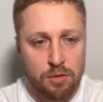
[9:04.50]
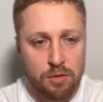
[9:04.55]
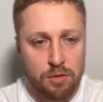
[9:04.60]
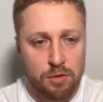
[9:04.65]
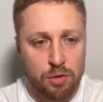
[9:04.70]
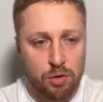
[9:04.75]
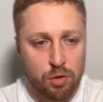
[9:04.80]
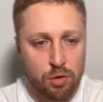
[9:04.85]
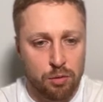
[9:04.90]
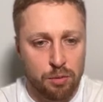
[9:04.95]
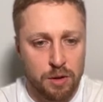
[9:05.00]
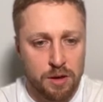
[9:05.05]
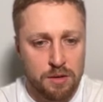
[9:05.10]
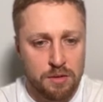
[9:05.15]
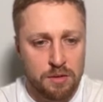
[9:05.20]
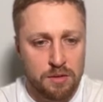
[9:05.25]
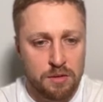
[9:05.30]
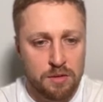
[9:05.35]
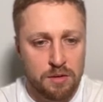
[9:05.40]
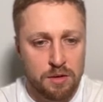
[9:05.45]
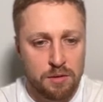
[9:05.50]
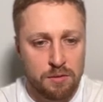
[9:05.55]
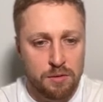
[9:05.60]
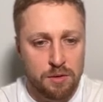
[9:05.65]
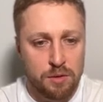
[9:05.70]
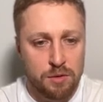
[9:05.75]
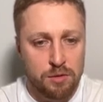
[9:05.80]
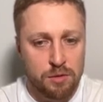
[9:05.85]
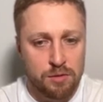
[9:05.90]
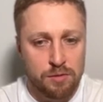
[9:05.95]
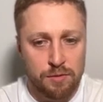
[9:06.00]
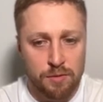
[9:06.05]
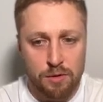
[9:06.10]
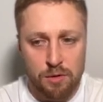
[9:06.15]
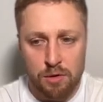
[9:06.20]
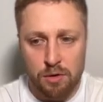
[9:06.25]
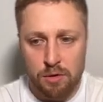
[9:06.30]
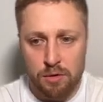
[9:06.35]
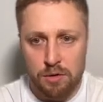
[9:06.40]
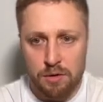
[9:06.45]
documents that we use for
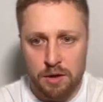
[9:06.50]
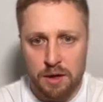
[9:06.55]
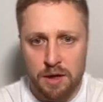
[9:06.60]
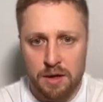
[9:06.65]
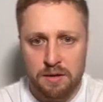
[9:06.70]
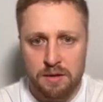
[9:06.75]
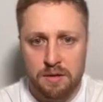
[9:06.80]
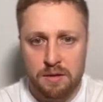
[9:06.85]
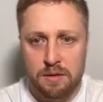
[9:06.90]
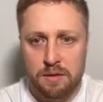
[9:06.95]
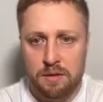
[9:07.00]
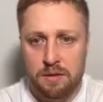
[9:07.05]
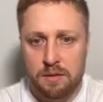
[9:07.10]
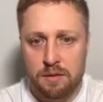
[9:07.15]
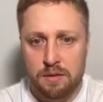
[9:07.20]
context.